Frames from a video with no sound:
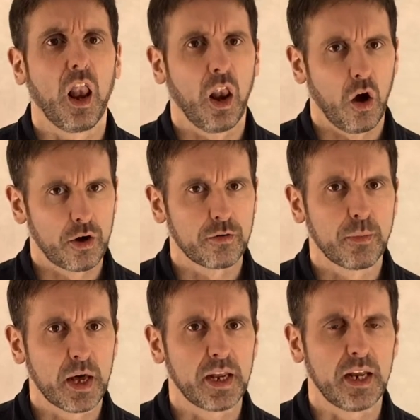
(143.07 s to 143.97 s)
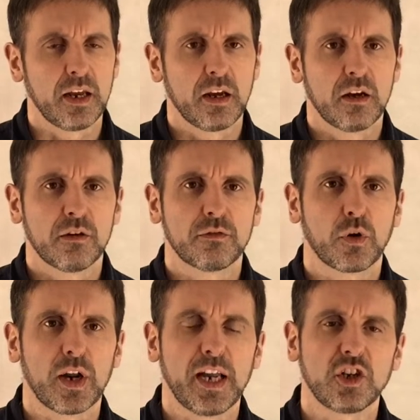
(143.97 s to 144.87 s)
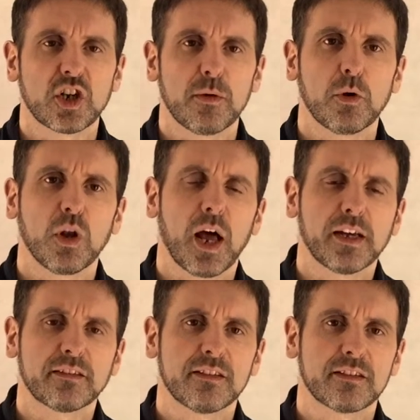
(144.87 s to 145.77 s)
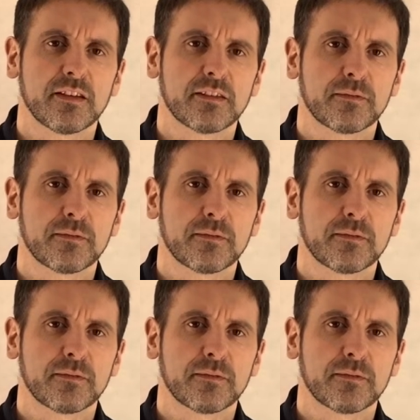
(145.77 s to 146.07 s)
lot of money for HMO licenses.